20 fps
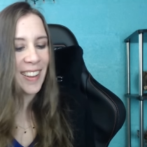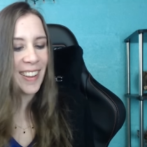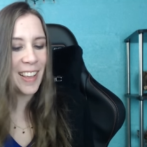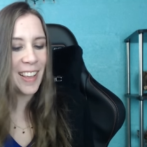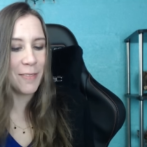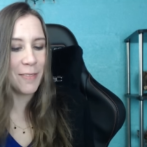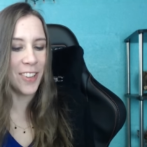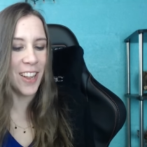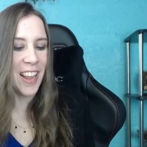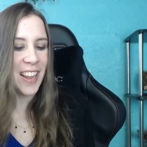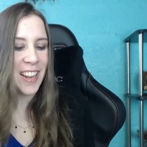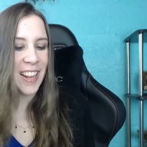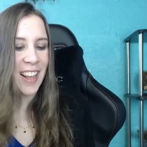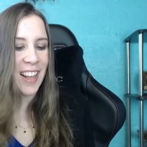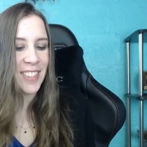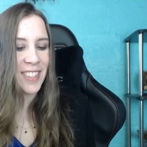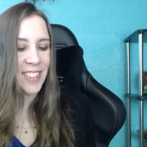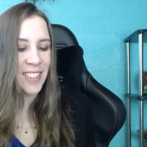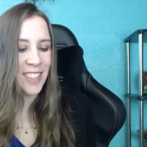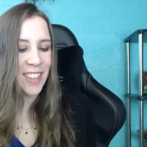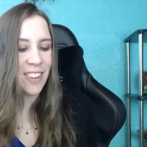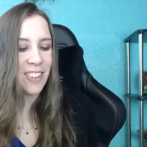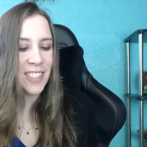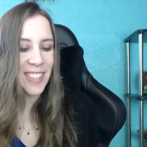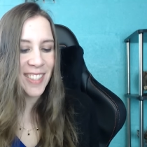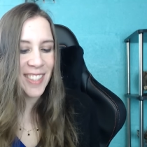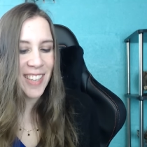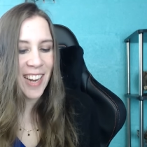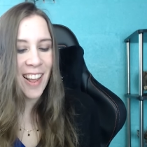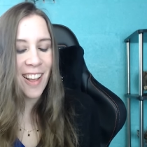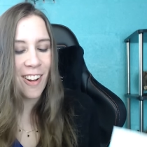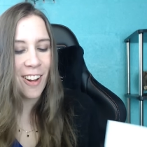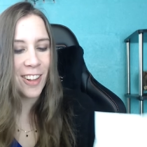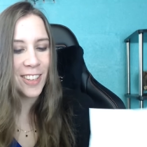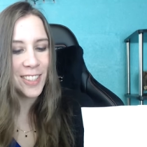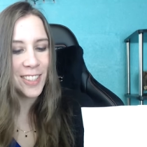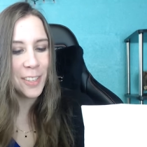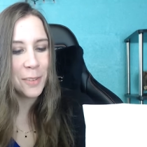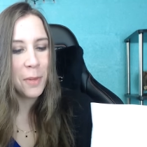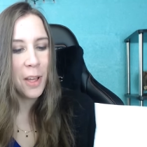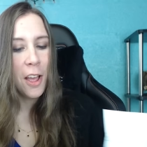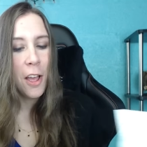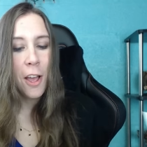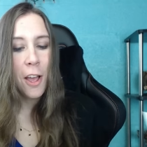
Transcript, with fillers: Keep playing SSO and stay awesome.